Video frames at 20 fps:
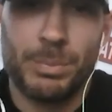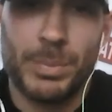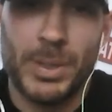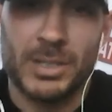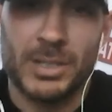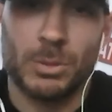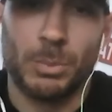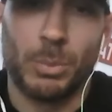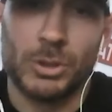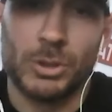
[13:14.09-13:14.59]

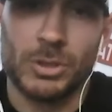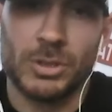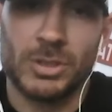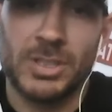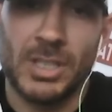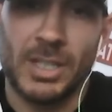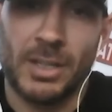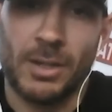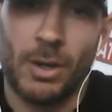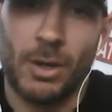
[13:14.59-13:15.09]
pencil
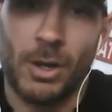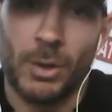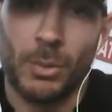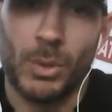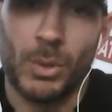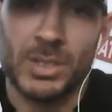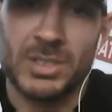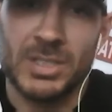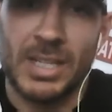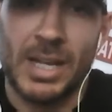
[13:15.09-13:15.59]
pushers in
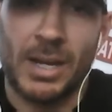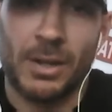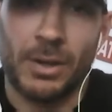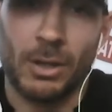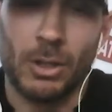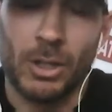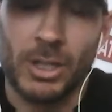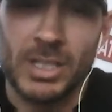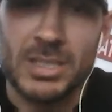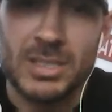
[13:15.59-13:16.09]
Ottawa sit down
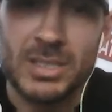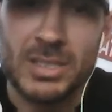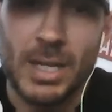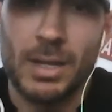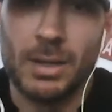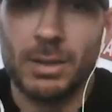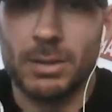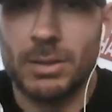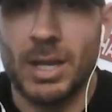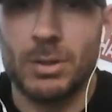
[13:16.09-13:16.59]
and look and
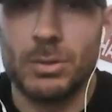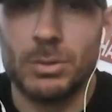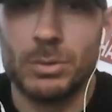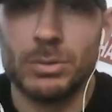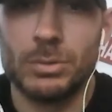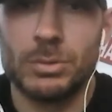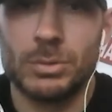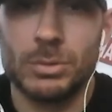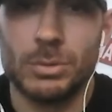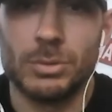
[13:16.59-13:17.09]
say, okay,
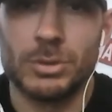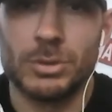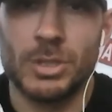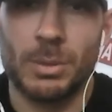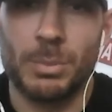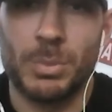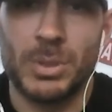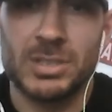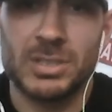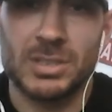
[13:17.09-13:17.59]
who's
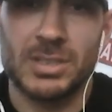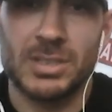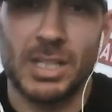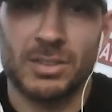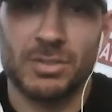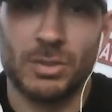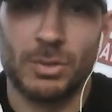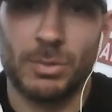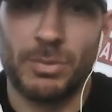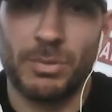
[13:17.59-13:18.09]
going to be
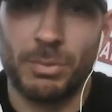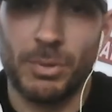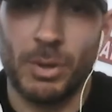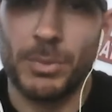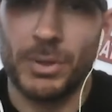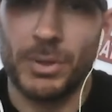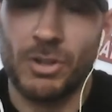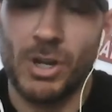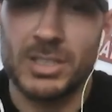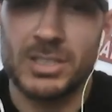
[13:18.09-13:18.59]
successful
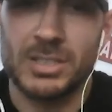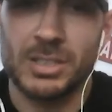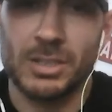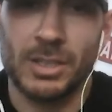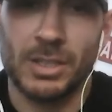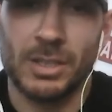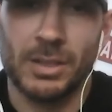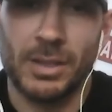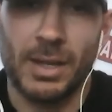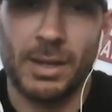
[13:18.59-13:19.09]
from the
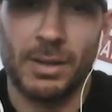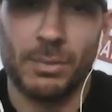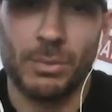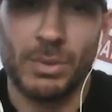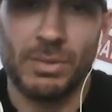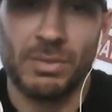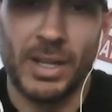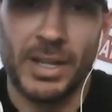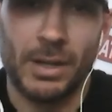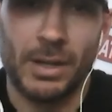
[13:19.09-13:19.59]
criteria that
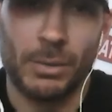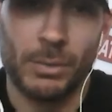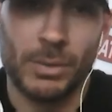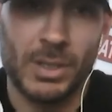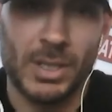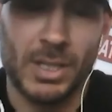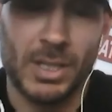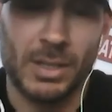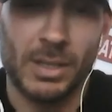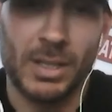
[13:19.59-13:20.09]
we've laid
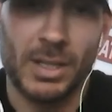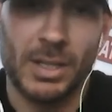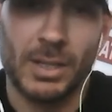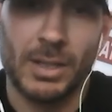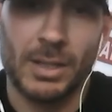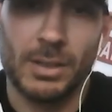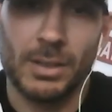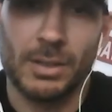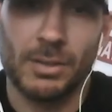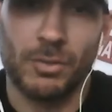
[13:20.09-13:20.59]
out in
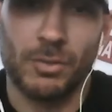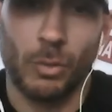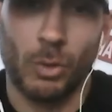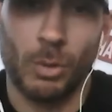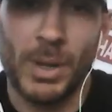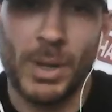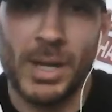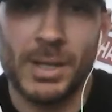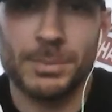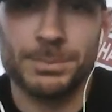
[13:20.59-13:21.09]
the
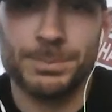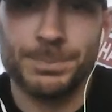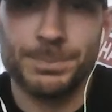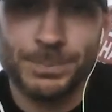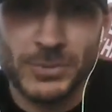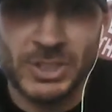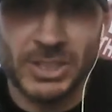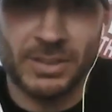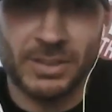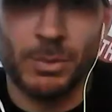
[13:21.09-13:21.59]
format
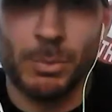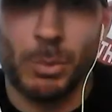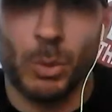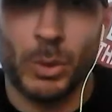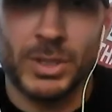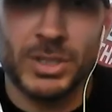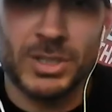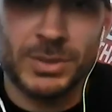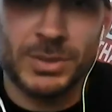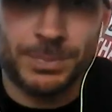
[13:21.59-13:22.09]
to give it
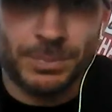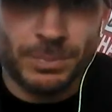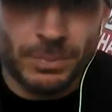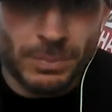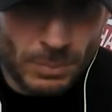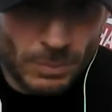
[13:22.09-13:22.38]
points.